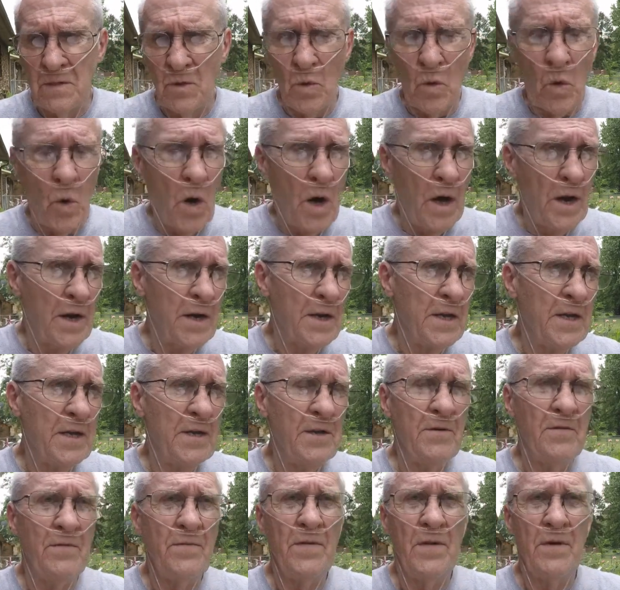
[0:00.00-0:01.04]
quantity
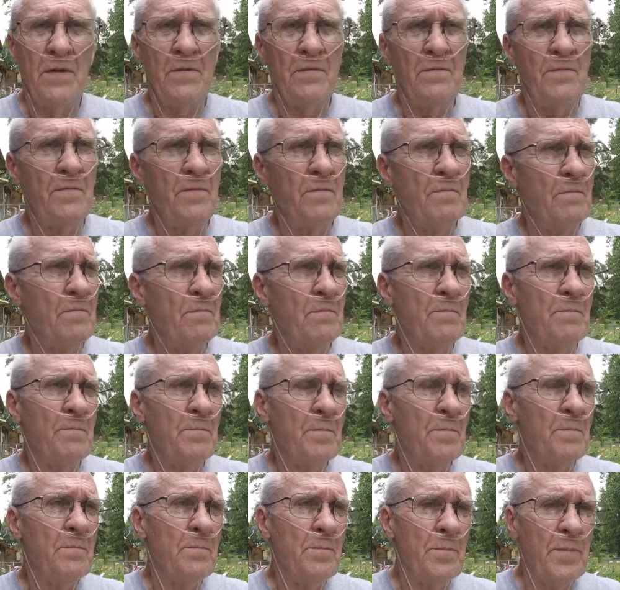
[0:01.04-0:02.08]
of
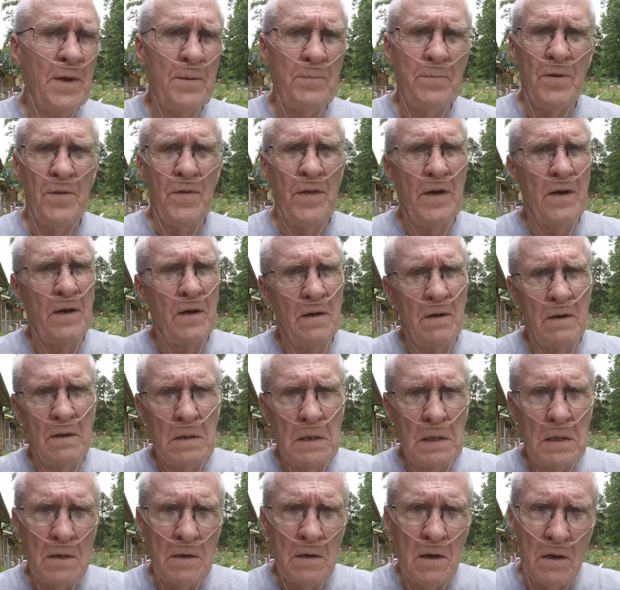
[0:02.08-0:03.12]
people that
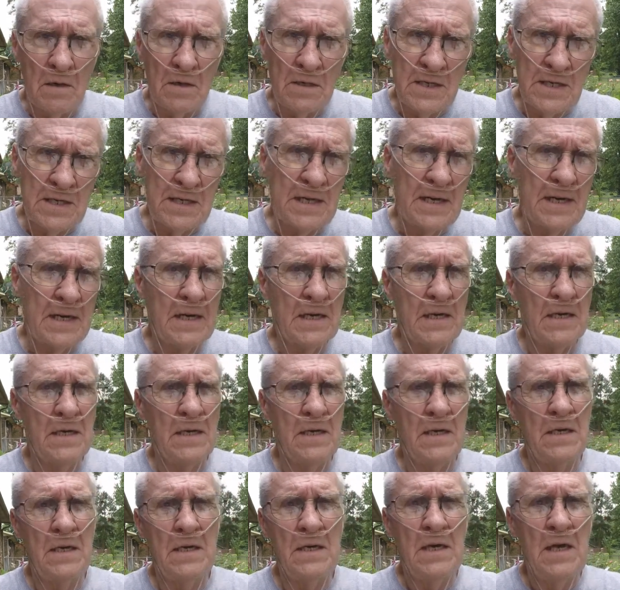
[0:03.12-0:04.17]
are sick,
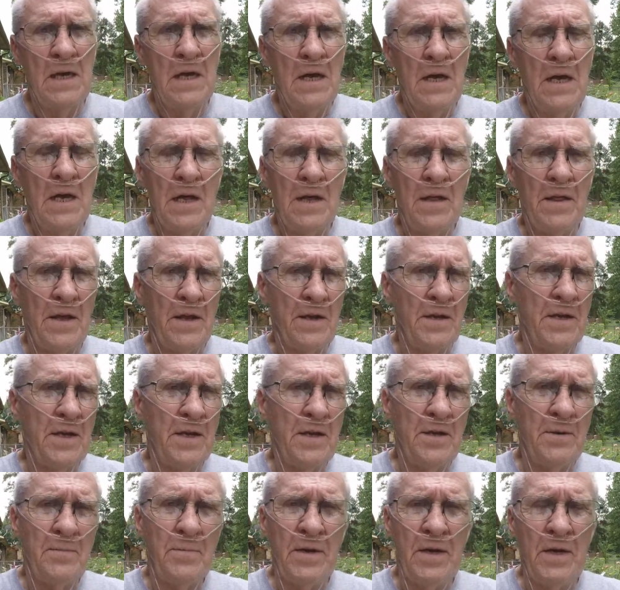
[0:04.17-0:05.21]
that
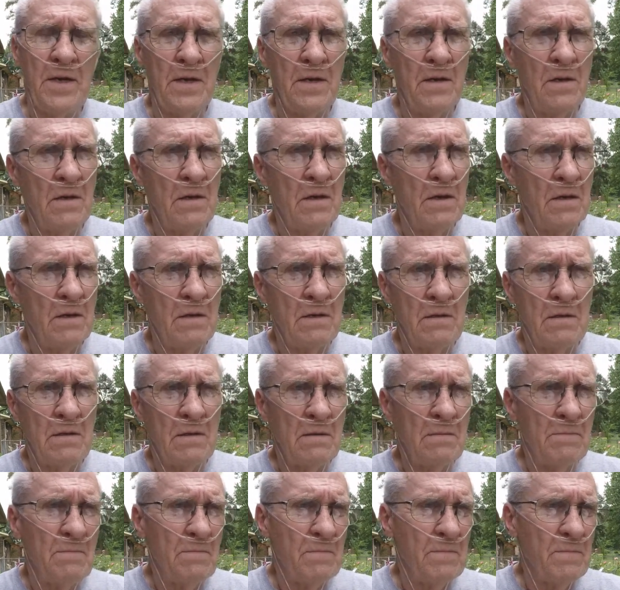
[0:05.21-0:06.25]
need to be in
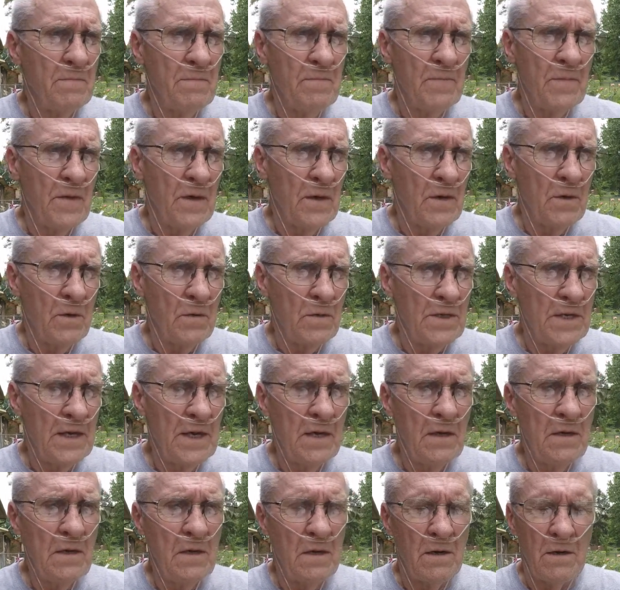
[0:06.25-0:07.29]

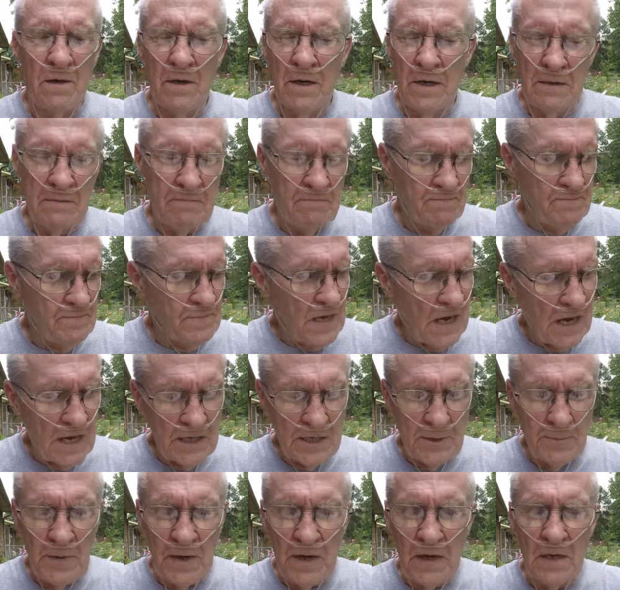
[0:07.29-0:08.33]
hotel or
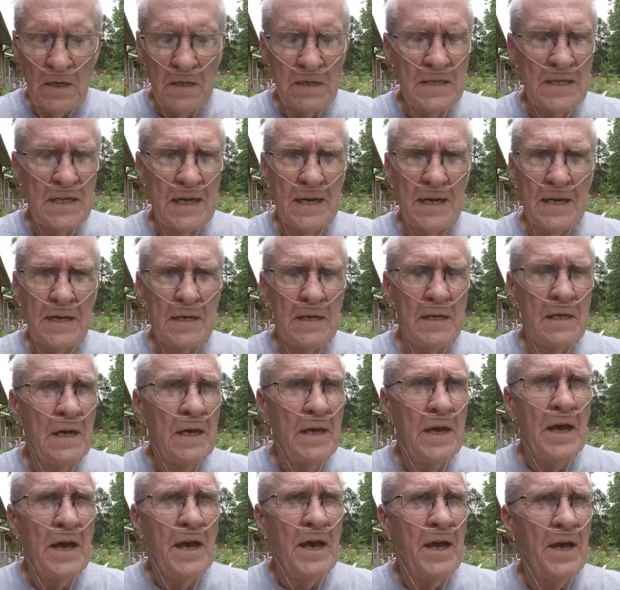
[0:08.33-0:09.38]
hospitals, and
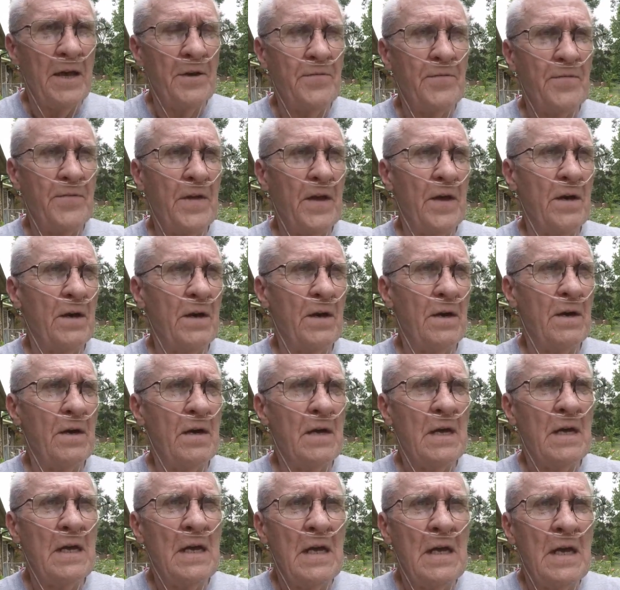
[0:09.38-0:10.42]
if they're
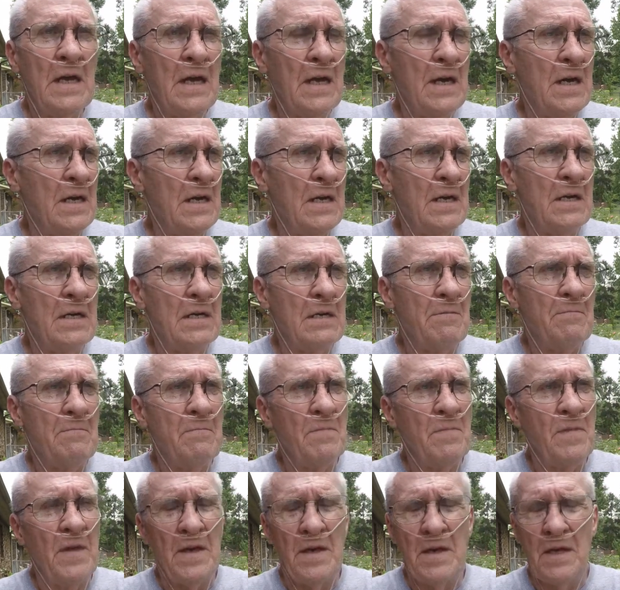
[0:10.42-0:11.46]

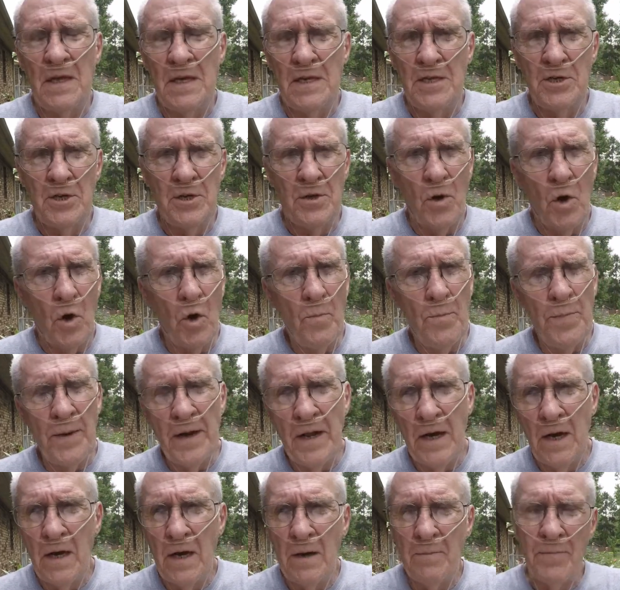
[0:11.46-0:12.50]
they should open
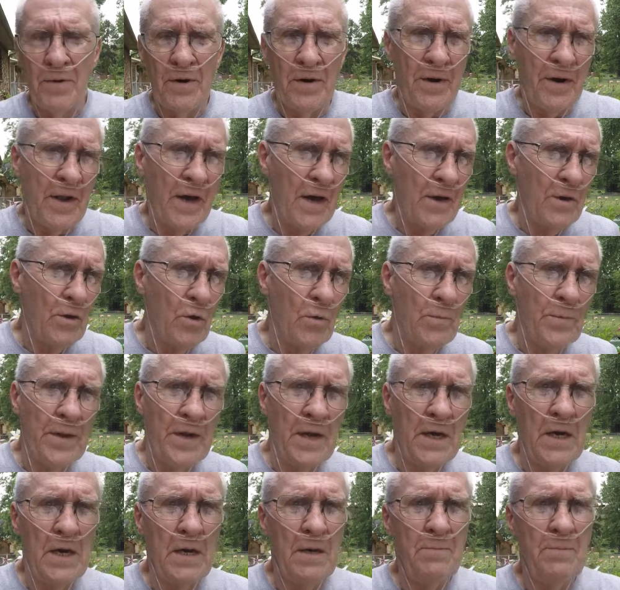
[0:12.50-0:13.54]
up or not open
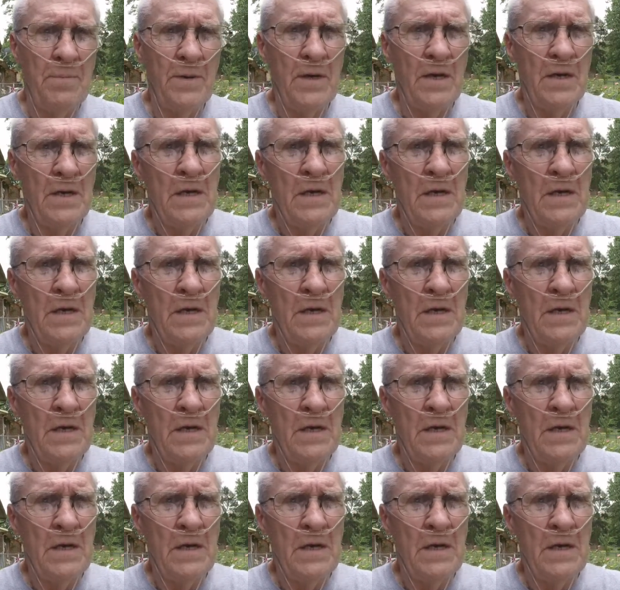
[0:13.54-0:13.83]
up.